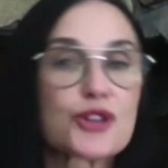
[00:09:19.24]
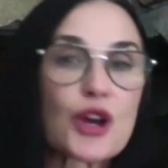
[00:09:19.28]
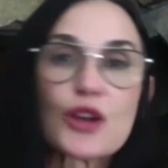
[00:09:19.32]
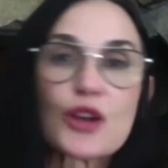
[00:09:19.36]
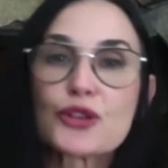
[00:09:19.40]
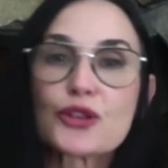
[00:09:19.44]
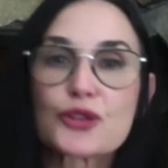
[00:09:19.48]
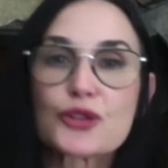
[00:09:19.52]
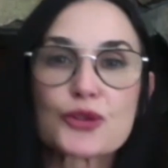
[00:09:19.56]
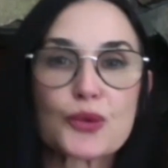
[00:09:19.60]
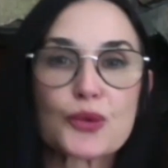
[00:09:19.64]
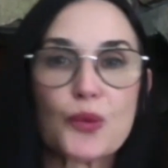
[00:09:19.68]

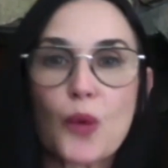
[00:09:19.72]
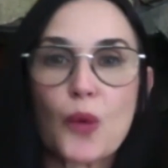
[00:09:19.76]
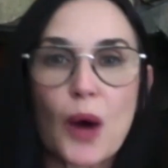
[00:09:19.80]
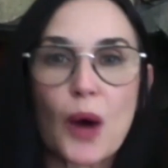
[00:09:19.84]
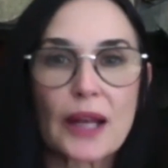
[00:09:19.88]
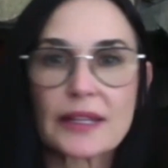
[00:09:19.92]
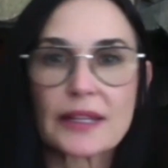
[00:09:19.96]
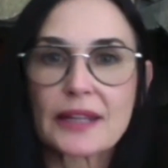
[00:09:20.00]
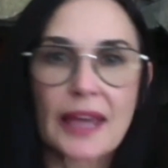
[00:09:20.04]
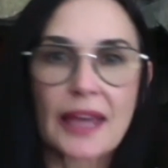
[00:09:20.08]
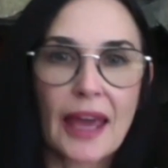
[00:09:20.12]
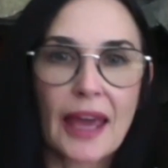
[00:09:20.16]

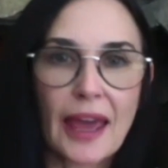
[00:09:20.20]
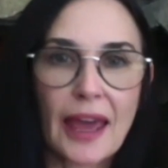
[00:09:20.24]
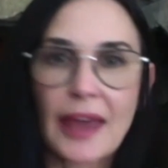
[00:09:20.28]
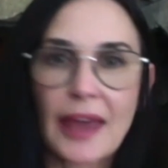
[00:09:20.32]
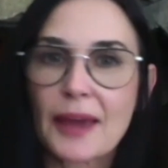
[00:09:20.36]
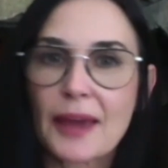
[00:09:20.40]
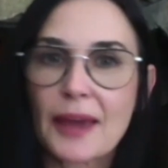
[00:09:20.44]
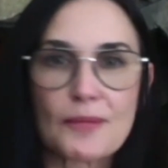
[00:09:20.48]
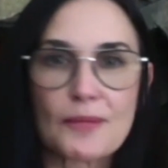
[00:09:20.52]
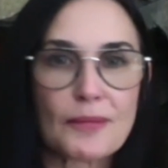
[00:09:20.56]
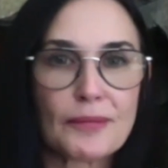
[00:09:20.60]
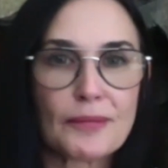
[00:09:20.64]
what
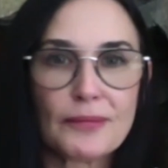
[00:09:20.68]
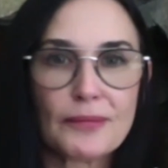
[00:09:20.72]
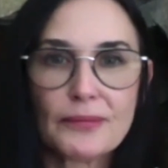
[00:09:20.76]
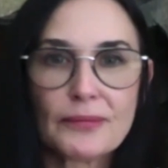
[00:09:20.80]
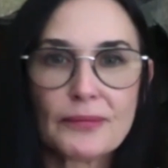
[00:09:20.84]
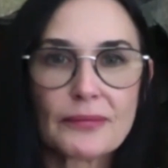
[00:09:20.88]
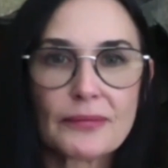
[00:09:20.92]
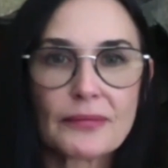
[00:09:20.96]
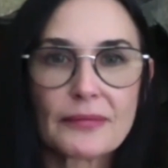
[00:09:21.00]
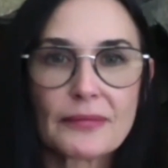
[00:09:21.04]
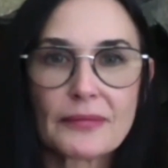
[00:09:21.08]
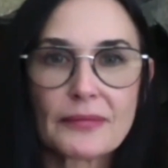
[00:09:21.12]
came.
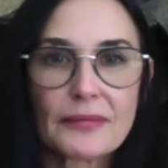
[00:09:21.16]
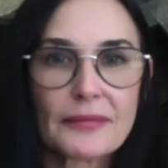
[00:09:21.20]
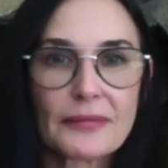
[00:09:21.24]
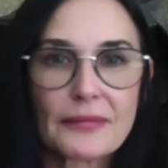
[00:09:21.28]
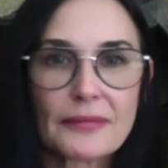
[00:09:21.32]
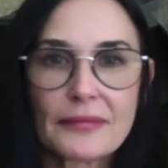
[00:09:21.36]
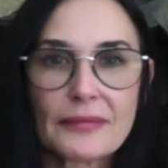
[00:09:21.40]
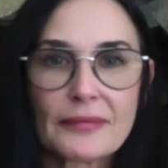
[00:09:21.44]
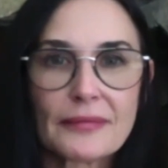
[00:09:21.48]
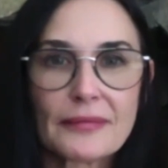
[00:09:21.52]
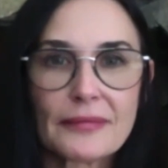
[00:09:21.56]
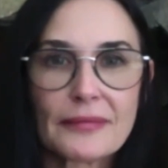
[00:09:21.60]

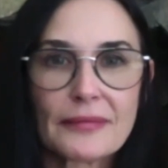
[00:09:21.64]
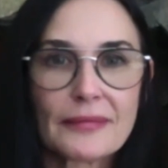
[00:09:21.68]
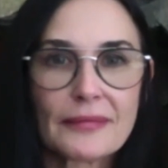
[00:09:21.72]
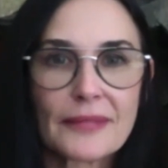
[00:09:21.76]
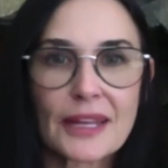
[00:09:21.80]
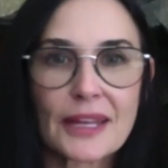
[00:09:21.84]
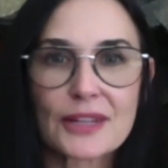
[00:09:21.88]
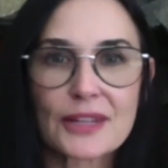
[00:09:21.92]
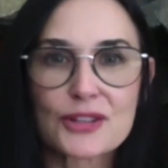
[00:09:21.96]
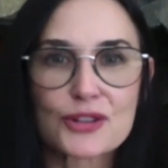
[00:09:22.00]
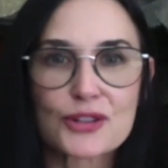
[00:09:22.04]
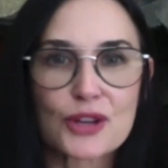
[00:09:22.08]

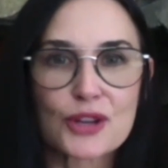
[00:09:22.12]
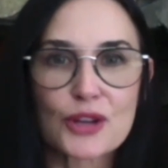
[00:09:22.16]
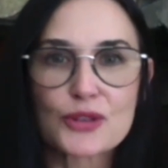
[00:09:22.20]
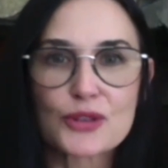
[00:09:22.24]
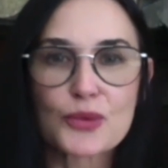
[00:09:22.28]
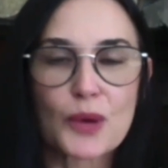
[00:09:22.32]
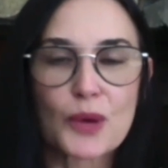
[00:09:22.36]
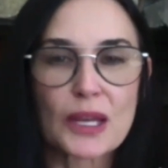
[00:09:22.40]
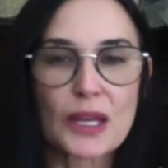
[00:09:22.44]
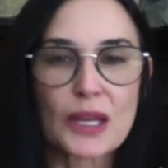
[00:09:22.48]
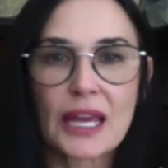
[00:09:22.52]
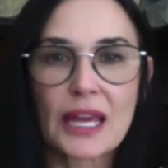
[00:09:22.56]
It's just
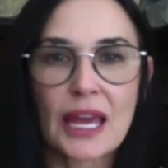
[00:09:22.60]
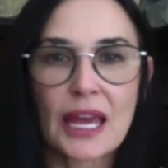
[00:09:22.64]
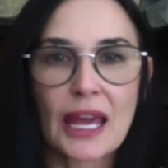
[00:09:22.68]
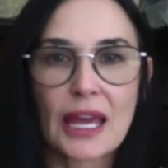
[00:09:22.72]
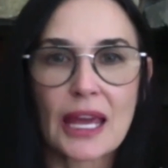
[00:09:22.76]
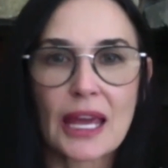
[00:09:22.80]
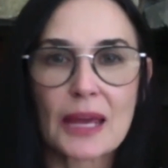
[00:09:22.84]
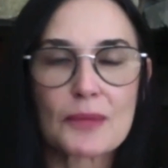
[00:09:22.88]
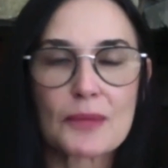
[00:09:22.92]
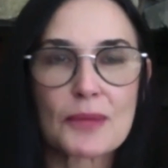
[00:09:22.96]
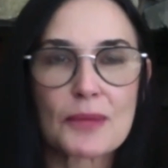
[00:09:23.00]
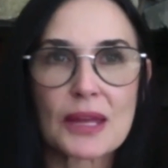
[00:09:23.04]
what
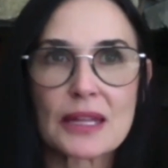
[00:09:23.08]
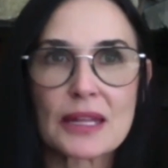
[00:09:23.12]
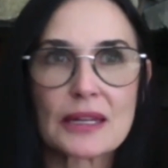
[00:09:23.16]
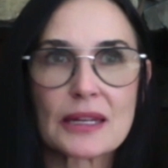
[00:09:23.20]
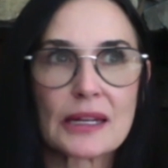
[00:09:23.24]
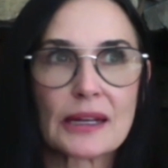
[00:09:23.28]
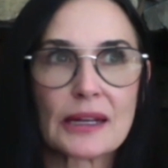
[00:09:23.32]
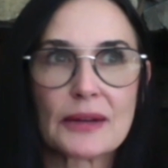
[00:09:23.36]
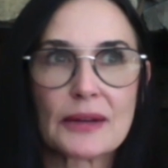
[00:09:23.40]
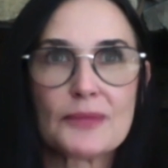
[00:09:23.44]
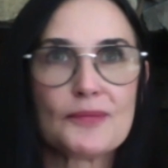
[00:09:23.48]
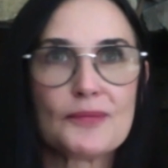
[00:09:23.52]
came, and